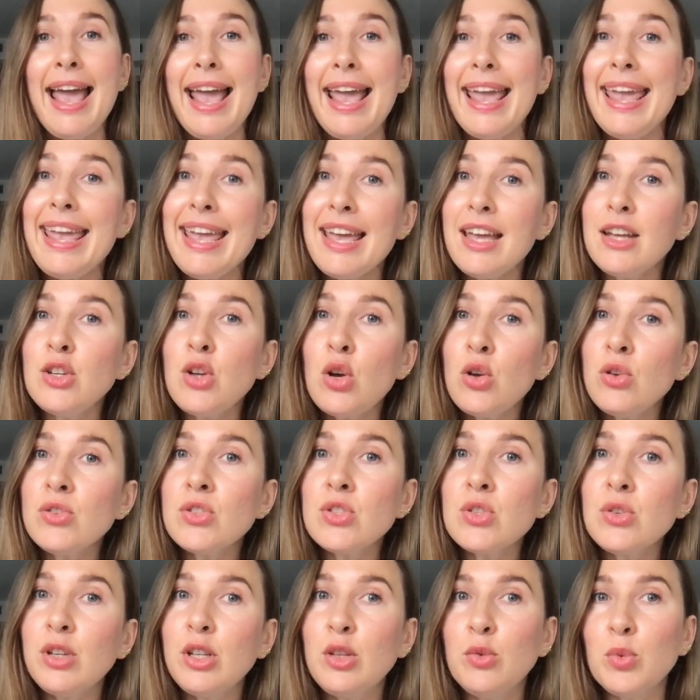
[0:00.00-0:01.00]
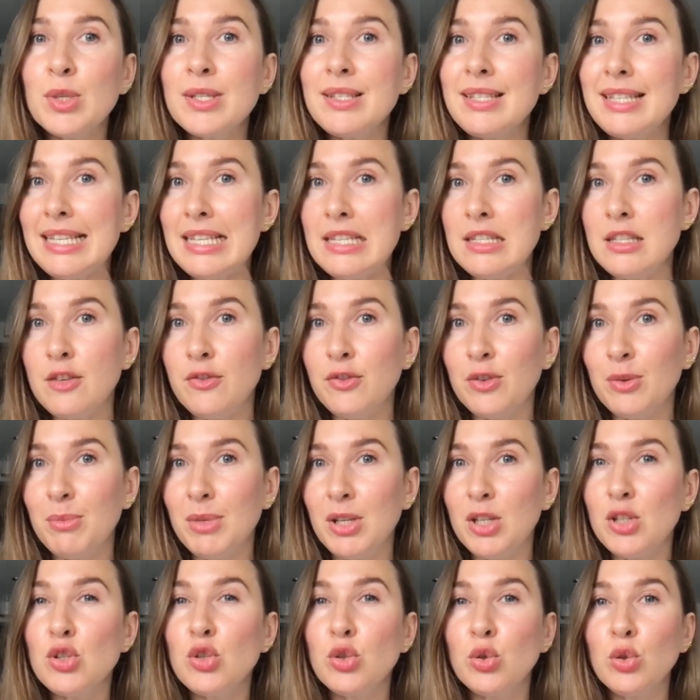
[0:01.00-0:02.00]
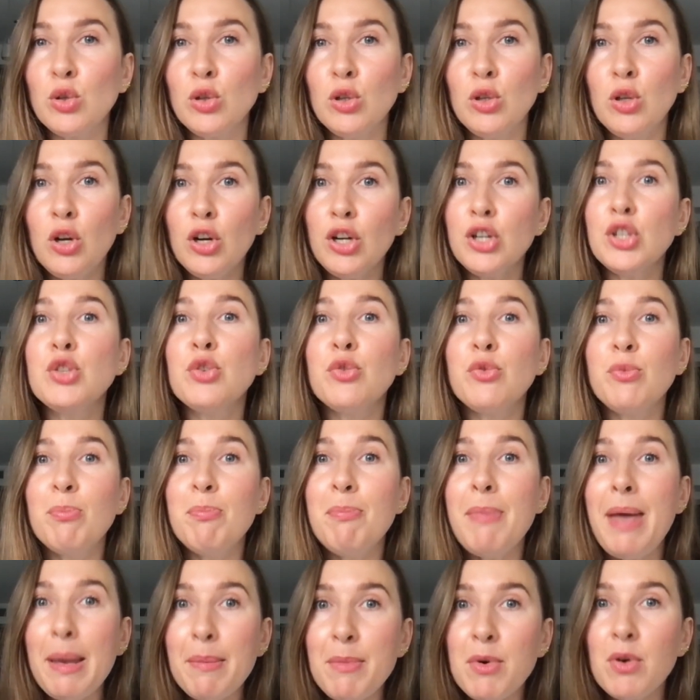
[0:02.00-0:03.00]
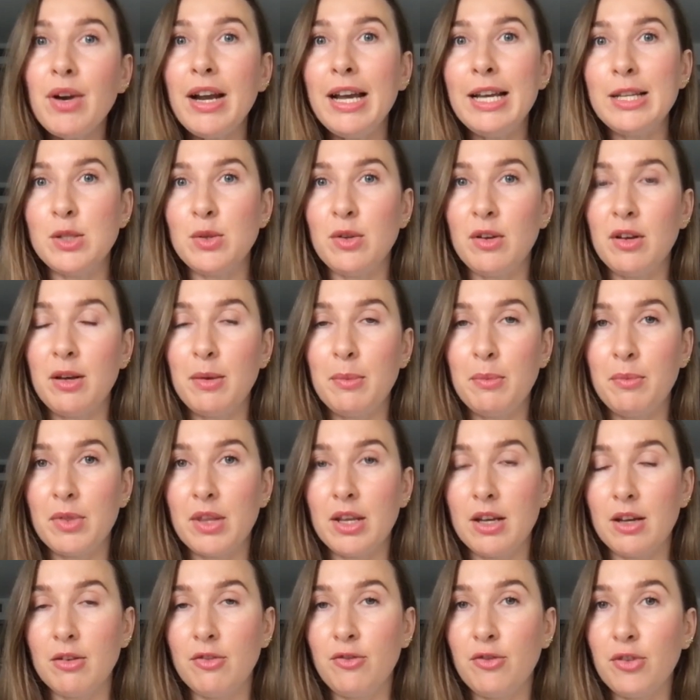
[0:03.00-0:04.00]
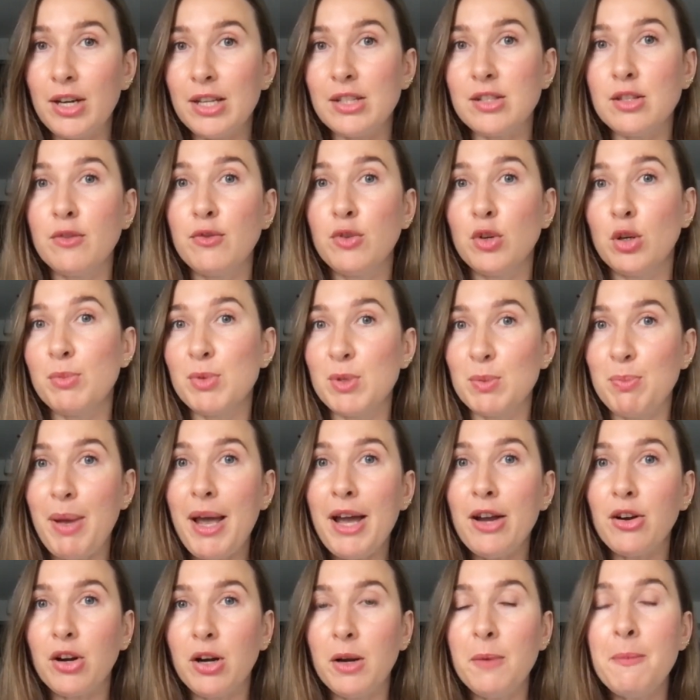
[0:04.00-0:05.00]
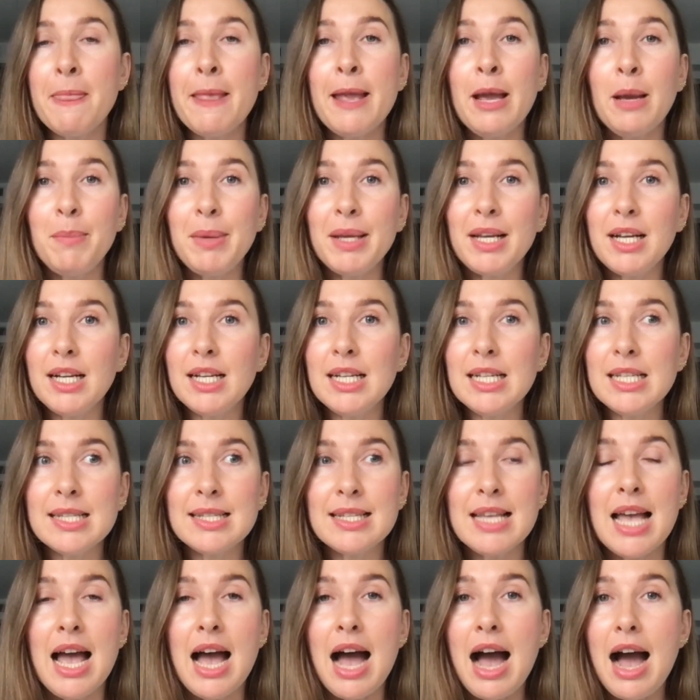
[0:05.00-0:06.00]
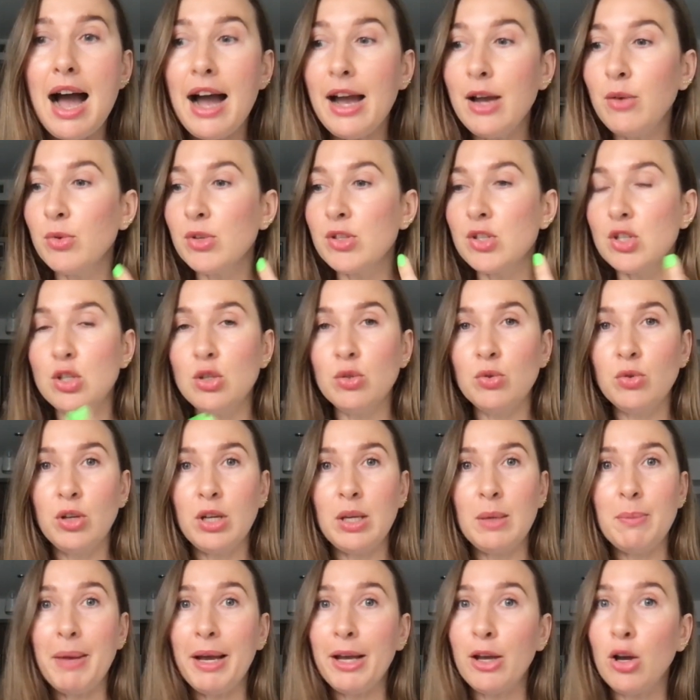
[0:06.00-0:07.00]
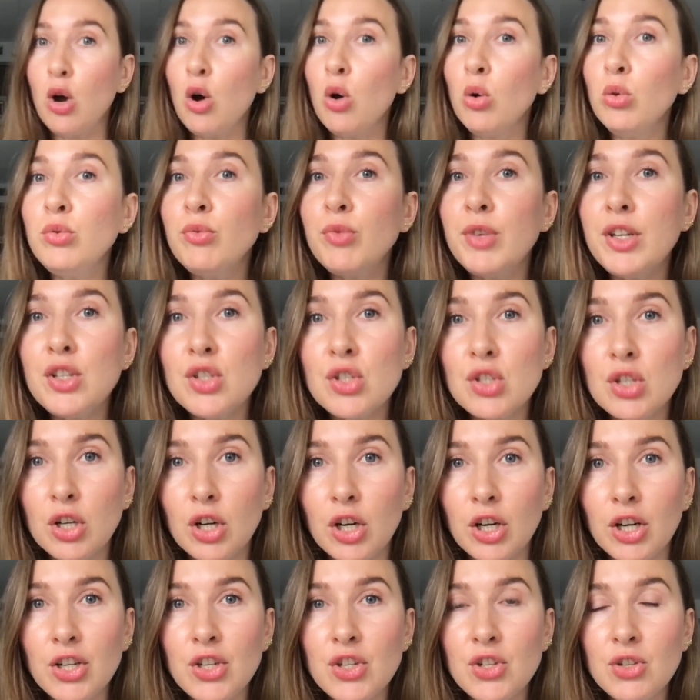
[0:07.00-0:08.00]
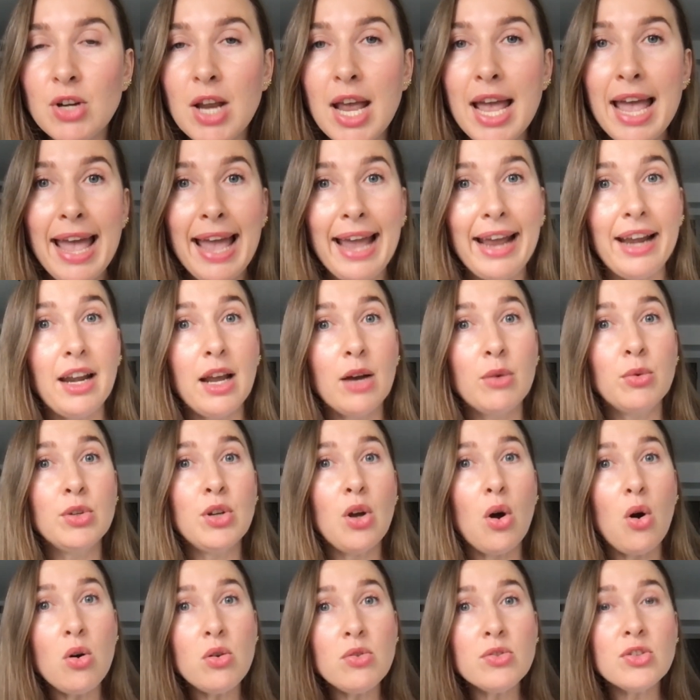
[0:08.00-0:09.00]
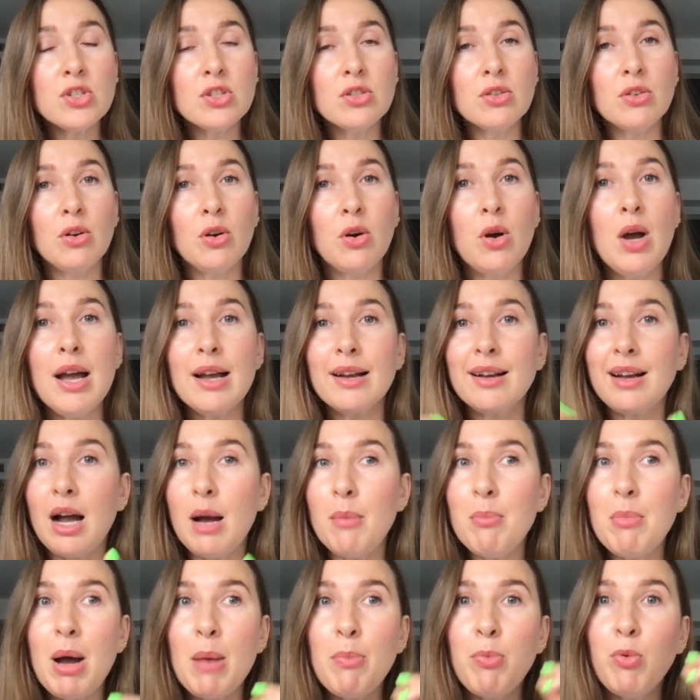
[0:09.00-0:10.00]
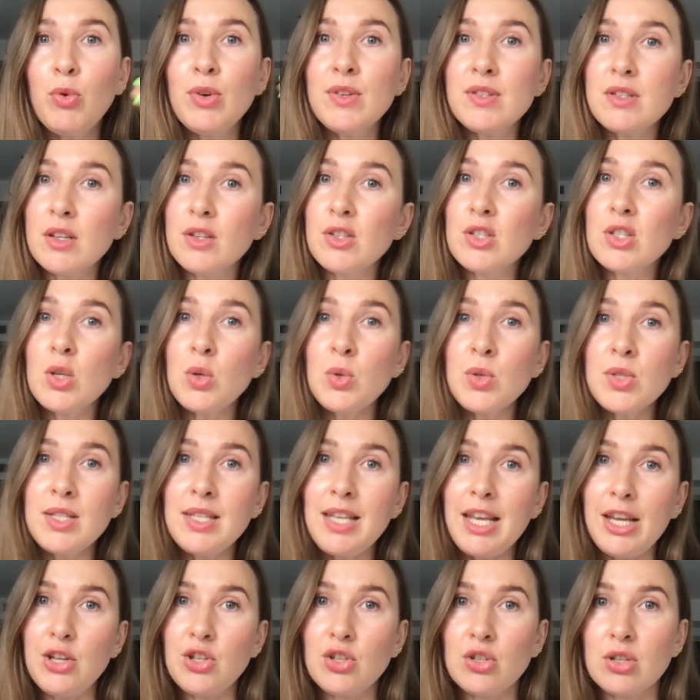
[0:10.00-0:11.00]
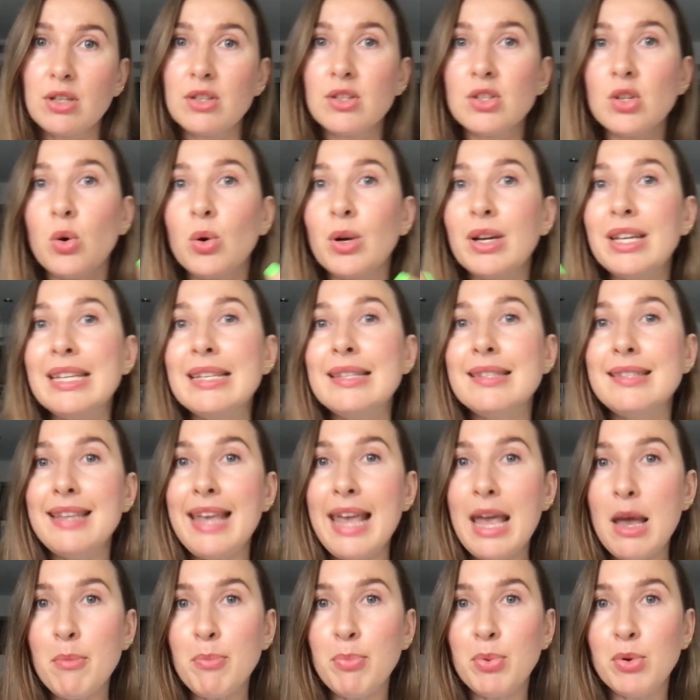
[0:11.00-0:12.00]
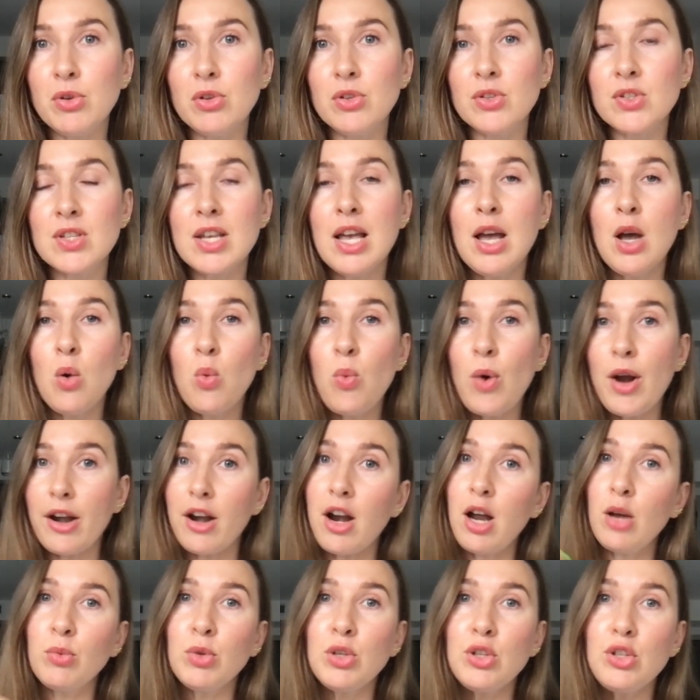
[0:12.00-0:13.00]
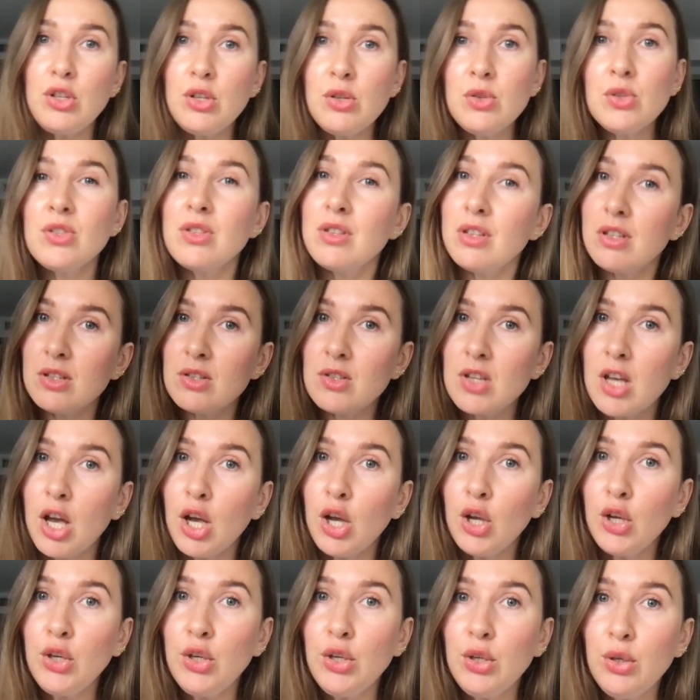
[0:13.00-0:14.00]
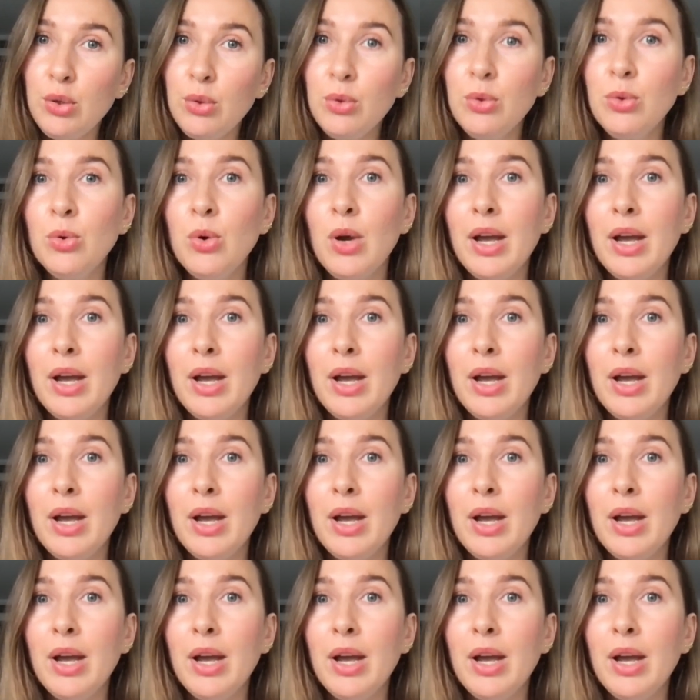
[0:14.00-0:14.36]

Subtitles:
And also it was easy for me to learn to memorize phrasal verbs better because I was doing my own research, and I would also come up with associations or examples where I would use these new